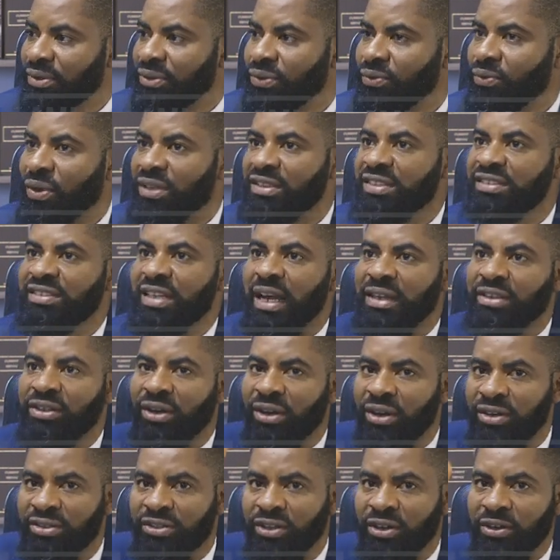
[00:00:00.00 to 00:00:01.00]
What is the
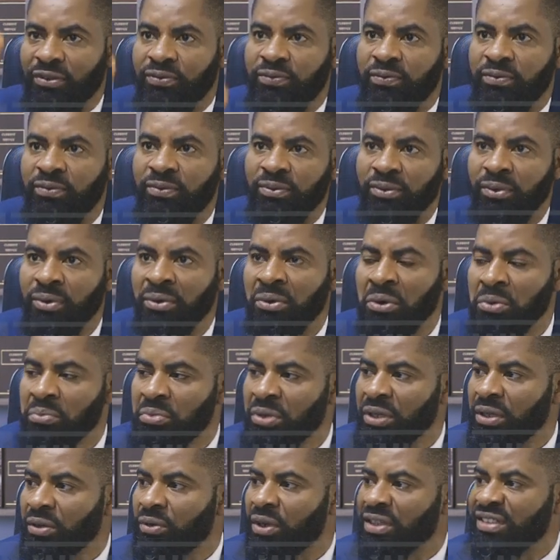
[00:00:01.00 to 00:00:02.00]
ideology of
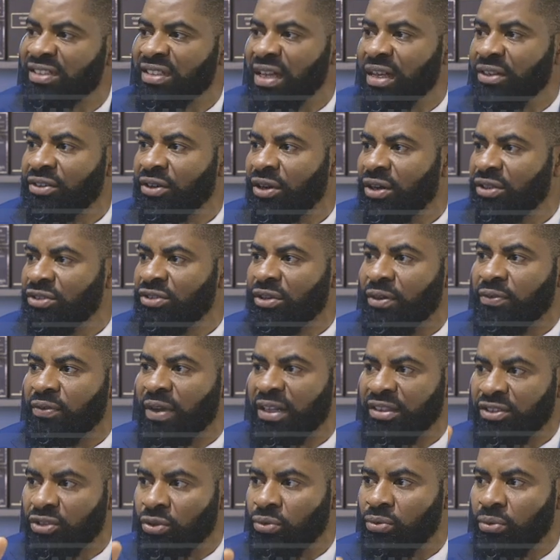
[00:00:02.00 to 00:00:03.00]
Obi? What is the ideology of
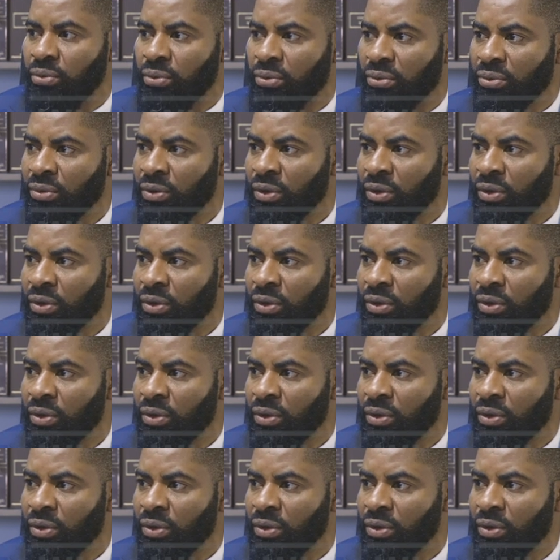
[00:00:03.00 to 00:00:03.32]
Atiku?